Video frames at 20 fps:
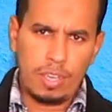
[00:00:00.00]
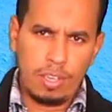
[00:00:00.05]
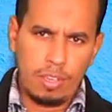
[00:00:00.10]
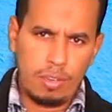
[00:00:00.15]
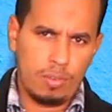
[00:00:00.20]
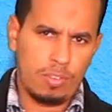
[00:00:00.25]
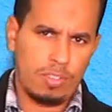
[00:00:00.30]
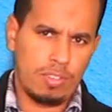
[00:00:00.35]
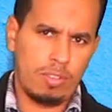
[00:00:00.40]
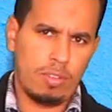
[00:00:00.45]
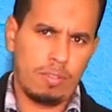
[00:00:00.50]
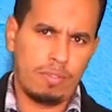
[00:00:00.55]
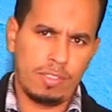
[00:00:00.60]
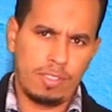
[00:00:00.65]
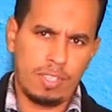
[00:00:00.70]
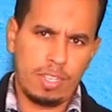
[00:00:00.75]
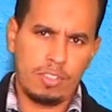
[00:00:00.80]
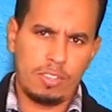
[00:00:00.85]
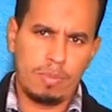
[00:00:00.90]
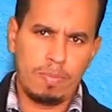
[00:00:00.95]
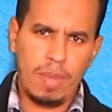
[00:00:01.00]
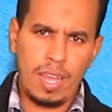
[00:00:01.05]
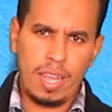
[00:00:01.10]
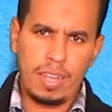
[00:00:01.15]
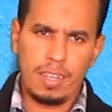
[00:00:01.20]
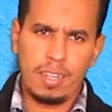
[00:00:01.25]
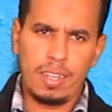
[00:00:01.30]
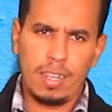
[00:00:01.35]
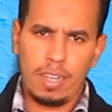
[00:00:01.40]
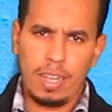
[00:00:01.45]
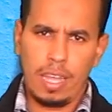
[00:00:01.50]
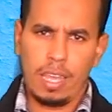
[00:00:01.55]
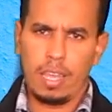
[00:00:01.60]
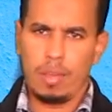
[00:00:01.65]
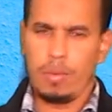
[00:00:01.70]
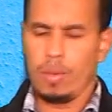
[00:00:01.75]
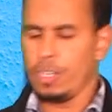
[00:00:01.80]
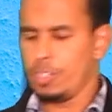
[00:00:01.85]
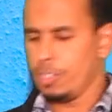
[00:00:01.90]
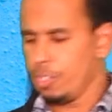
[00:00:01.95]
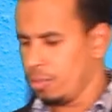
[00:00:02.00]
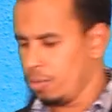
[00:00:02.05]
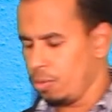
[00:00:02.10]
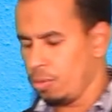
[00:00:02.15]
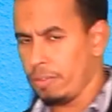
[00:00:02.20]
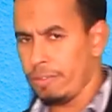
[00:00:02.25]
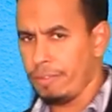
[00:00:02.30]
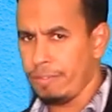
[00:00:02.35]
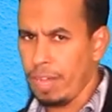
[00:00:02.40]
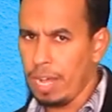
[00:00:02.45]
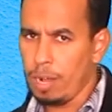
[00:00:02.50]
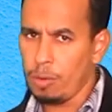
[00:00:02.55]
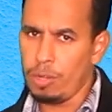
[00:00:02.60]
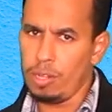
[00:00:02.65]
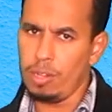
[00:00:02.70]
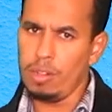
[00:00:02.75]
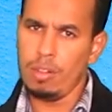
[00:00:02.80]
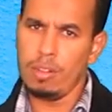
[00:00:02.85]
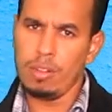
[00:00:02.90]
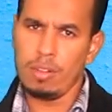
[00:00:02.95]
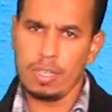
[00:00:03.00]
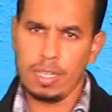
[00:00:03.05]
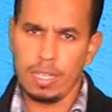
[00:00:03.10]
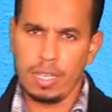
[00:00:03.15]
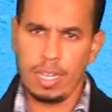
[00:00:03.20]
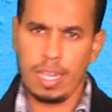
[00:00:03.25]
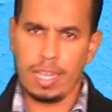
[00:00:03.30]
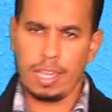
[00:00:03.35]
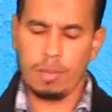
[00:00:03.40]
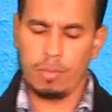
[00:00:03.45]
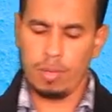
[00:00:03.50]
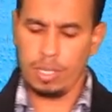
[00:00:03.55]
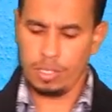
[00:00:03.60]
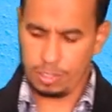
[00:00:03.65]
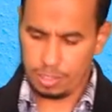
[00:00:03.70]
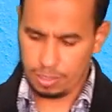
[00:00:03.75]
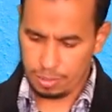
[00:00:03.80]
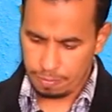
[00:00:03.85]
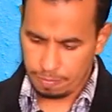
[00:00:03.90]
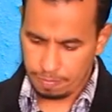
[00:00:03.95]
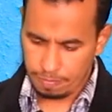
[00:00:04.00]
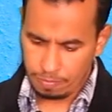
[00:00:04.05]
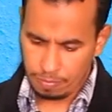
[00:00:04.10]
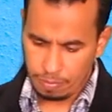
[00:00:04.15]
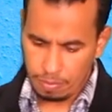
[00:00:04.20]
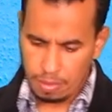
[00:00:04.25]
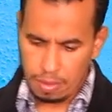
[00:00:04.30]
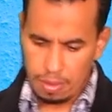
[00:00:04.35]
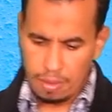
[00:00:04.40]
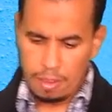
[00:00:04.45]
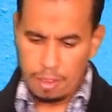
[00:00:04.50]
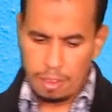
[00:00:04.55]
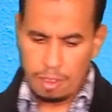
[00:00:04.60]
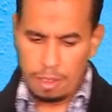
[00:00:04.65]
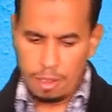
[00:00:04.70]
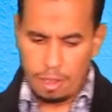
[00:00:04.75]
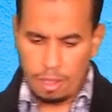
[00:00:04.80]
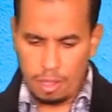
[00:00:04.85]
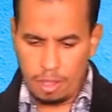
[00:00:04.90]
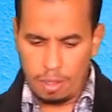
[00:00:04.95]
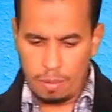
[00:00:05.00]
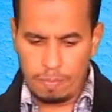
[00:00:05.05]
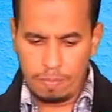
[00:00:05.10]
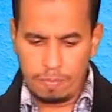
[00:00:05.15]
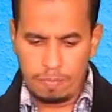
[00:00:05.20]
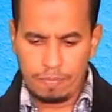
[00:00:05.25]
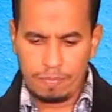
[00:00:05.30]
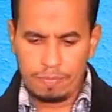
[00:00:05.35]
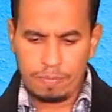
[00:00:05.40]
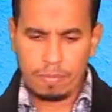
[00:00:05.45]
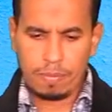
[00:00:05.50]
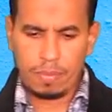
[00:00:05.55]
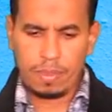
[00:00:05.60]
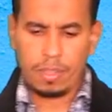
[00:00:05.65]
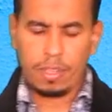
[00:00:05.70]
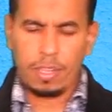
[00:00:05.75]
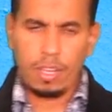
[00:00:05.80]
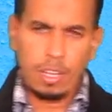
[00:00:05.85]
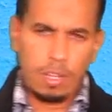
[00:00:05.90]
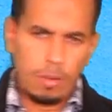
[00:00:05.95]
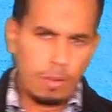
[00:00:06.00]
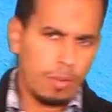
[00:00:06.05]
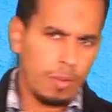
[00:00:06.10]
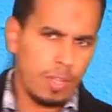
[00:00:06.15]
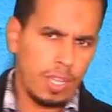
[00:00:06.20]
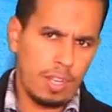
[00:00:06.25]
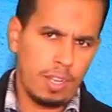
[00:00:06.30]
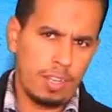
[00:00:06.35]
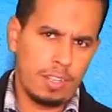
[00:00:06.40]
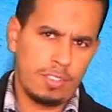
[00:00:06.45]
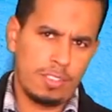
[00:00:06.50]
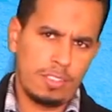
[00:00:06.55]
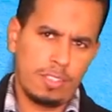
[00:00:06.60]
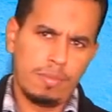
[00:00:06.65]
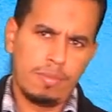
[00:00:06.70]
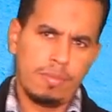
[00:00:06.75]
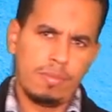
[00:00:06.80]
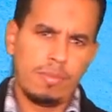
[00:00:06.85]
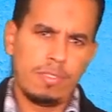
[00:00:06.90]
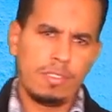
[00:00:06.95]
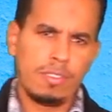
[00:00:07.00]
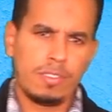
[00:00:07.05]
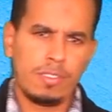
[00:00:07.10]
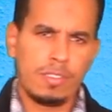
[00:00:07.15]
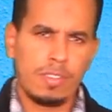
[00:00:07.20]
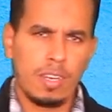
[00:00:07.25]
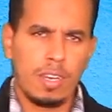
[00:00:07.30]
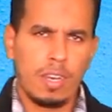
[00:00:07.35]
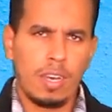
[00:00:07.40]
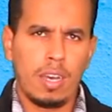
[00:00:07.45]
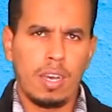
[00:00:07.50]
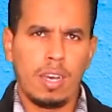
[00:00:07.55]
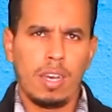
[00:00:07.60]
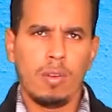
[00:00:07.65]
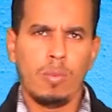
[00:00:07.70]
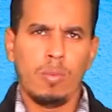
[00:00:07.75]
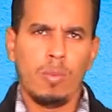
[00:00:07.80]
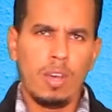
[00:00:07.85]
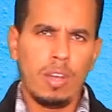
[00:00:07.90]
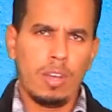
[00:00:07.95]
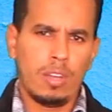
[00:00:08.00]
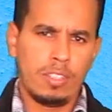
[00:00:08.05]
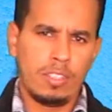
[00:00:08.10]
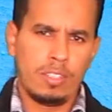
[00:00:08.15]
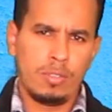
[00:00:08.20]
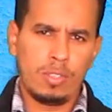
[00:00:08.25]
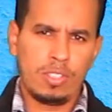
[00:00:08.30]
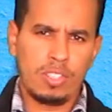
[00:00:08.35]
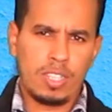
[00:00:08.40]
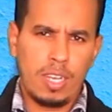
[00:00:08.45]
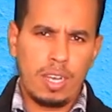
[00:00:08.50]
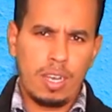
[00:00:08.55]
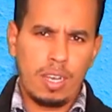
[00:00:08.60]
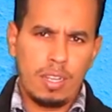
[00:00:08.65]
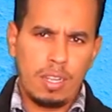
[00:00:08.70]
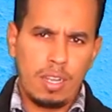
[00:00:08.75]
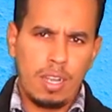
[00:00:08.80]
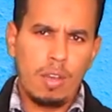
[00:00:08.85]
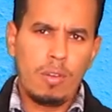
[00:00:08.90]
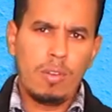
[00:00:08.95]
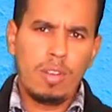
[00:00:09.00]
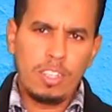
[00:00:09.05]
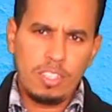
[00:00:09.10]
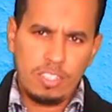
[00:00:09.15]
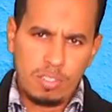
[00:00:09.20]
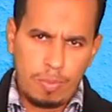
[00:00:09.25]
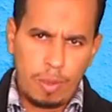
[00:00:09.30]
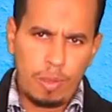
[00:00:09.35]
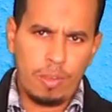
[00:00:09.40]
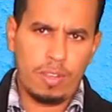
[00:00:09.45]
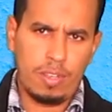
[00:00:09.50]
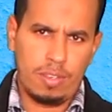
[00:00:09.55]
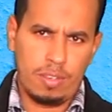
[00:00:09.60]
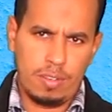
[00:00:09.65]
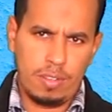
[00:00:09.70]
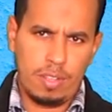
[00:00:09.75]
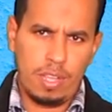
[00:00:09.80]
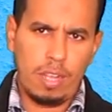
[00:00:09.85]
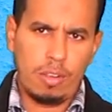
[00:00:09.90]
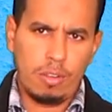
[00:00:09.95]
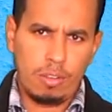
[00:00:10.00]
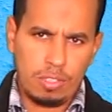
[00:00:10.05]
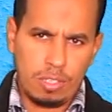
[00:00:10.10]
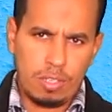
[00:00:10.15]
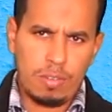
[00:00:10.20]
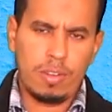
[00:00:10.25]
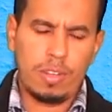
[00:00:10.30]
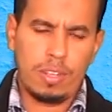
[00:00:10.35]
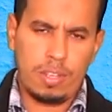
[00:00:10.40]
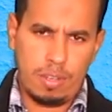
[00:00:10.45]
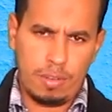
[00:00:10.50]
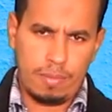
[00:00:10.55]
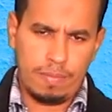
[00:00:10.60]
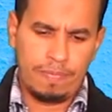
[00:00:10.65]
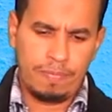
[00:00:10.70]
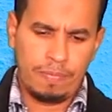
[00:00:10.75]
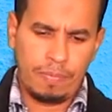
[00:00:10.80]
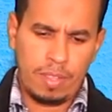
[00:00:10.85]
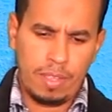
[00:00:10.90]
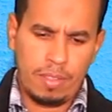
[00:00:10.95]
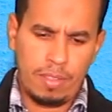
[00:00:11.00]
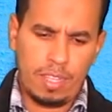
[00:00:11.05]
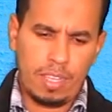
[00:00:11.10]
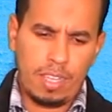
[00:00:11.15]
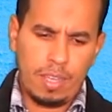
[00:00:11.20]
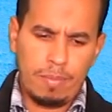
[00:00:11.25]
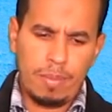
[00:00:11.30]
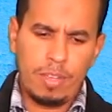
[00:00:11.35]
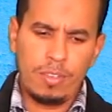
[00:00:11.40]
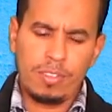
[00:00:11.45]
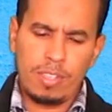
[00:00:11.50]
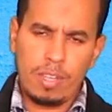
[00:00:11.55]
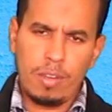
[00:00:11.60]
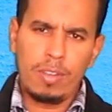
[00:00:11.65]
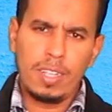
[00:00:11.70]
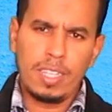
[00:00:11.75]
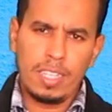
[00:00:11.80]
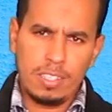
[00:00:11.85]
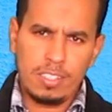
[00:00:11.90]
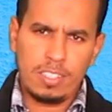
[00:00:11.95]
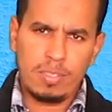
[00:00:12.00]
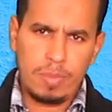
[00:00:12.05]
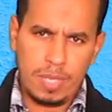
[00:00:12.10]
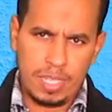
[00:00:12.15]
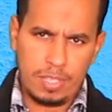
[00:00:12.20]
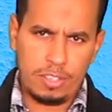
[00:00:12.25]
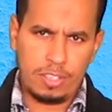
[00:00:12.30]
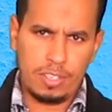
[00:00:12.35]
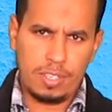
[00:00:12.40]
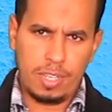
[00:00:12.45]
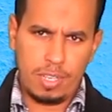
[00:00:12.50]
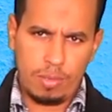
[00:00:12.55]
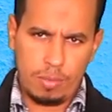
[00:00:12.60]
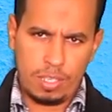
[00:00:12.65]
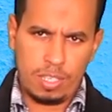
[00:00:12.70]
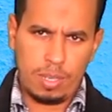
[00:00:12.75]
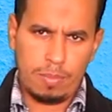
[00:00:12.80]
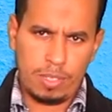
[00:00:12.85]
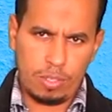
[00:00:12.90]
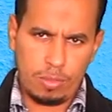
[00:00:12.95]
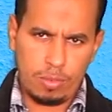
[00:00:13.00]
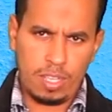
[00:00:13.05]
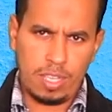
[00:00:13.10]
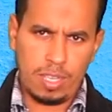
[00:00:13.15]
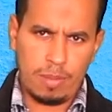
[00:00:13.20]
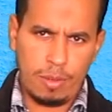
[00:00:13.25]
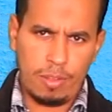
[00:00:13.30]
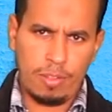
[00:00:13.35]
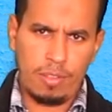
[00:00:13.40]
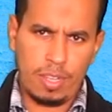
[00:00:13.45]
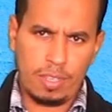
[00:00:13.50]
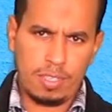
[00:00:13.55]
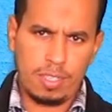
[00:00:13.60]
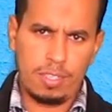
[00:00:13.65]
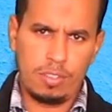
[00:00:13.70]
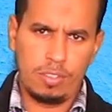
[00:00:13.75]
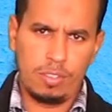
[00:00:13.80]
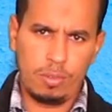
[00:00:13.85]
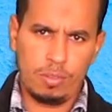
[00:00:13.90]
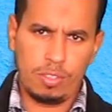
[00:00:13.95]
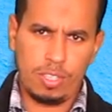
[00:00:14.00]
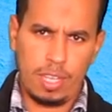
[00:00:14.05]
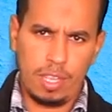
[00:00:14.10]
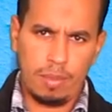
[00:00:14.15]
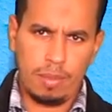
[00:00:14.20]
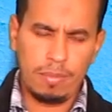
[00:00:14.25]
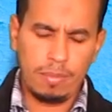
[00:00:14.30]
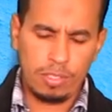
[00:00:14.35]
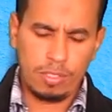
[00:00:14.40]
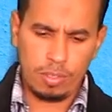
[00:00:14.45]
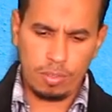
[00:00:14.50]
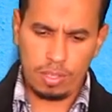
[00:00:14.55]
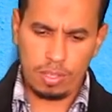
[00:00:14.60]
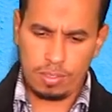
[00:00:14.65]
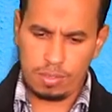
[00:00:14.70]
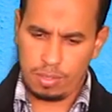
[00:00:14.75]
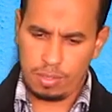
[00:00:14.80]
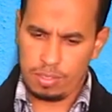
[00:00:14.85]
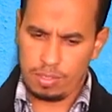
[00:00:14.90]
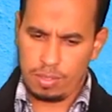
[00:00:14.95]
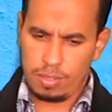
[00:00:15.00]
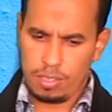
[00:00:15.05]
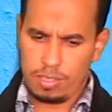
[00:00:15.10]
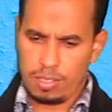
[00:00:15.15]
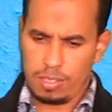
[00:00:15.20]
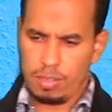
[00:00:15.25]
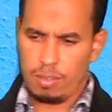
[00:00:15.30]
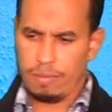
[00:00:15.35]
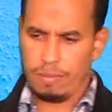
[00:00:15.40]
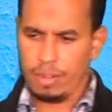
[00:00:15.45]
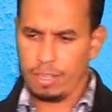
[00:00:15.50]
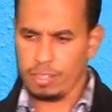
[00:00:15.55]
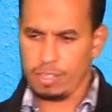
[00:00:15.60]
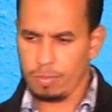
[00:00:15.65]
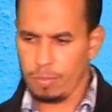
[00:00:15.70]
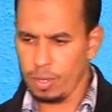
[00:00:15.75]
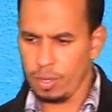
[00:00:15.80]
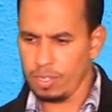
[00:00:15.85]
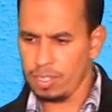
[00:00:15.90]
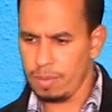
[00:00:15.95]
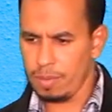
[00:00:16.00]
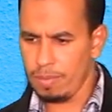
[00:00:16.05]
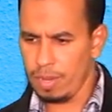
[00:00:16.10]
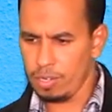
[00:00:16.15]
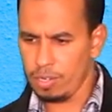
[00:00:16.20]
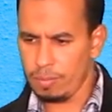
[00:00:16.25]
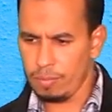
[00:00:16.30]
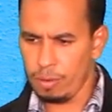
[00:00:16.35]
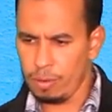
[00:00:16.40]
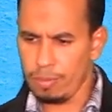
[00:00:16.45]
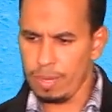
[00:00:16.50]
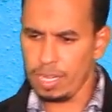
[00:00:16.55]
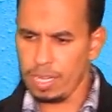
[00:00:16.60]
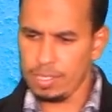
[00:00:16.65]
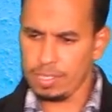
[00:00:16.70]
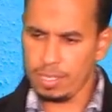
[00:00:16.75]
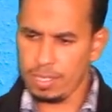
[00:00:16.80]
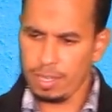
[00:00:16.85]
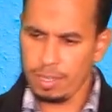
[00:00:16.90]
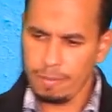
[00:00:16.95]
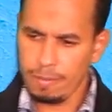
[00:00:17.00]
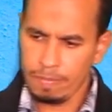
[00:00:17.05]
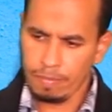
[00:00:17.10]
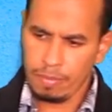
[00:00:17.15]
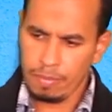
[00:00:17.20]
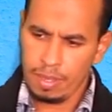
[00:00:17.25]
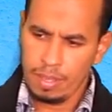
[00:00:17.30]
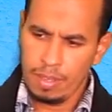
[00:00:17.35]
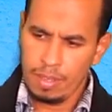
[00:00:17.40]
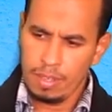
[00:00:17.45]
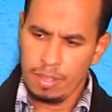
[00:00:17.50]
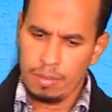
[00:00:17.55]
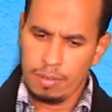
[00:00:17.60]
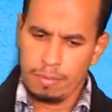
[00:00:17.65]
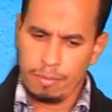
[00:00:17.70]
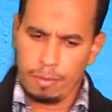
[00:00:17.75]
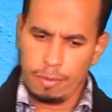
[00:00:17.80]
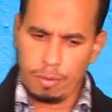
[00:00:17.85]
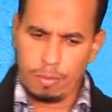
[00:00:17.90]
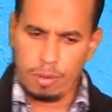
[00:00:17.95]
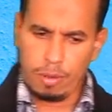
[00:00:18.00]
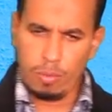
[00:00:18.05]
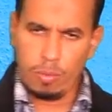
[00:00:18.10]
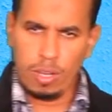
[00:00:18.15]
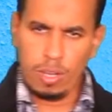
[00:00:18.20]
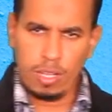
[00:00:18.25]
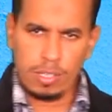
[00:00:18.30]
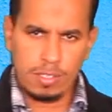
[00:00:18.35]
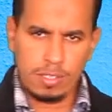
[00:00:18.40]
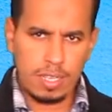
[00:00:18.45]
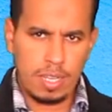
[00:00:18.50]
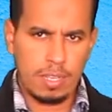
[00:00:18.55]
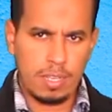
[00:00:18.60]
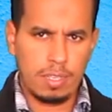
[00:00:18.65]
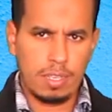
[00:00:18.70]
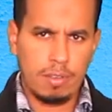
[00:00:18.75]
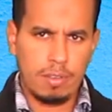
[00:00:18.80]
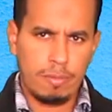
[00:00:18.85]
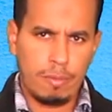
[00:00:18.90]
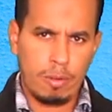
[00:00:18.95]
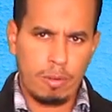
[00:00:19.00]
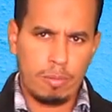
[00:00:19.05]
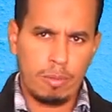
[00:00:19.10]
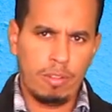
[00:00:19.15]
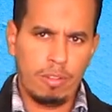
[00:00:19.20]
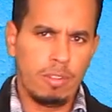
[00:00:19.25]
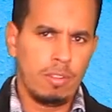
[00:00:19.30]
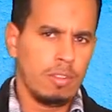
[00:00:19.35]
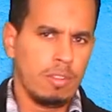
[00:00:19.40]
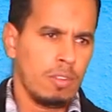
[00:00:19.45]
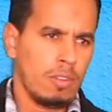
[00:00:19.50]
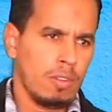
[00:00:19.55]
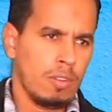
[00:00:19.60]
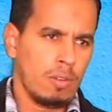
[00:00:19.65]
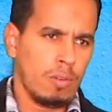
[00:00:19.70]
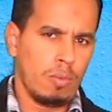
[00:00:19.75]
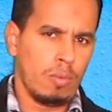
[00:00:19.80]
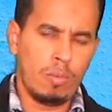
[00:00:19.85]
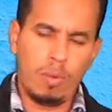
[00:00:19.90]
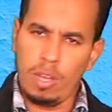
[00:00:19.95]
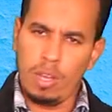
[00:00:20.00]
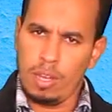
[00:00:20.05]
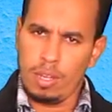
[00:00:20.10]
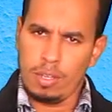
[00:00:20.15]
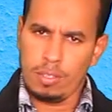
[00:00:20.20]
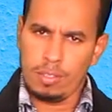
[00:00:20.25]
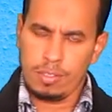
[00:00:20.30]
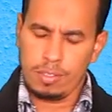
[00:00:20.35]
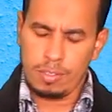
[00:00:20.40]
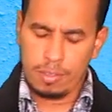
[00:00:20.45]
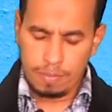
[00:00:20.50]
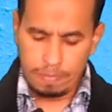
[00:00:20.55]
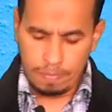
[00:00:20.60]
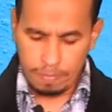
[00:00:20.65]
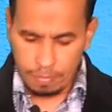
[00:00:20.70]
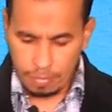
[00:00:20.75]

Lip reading: use of such bad language or foul language. Colloquialisms are words which are only spoken, they are not written. They can be used only in speech, and we shall be talking about that in due time. So this is the first point about formality. Formal words and informal words.